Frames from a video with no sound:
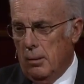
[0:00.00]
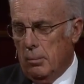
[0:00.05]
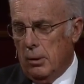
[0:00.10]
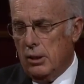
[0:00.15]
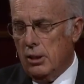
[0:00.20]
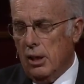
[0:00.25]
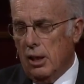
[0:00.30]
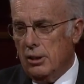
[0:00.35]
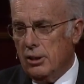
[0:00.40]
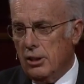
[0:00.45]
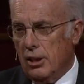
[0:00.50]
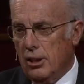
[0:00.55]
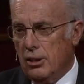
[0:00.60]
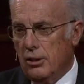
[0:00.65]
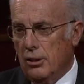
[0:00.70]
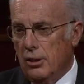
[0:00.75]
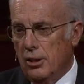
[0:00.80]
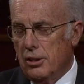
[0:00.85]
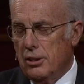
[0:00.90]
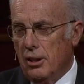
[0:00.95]
But John
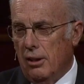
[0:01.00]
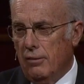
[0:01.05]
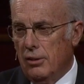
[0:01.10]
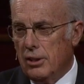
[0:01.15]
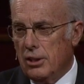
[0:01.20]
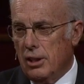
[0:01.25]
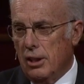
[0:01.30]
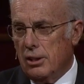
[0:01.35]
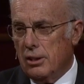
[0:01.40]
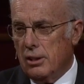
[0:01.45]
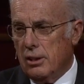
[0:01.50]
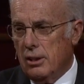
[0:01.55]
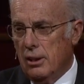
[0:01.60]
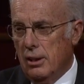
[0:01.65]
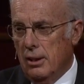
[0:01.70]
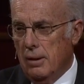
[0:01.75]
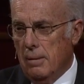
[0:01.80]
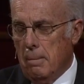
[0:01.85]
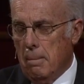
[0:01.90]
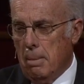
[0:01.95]
6:37 says,
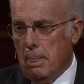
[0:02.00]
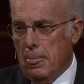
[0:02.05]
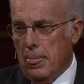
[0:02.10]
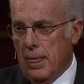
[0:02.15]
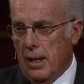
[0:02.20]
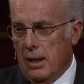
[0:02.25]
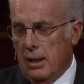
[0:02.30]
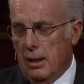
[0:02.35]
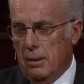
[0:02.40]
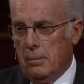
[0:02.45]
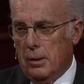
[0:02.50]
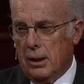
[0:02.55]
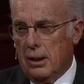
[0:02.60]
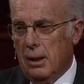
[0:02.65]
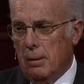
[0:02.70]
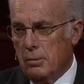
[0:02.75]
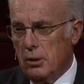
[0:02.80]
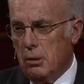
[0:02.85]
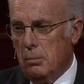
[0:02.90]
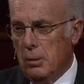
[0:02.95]
"Him that
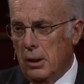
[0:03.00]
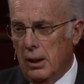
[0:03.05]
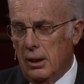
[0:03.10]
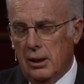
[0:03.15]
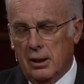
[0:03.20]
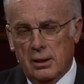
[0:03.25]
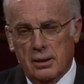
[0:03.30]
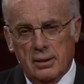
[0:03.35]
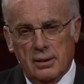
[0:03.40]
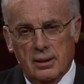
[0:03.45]
comes to me,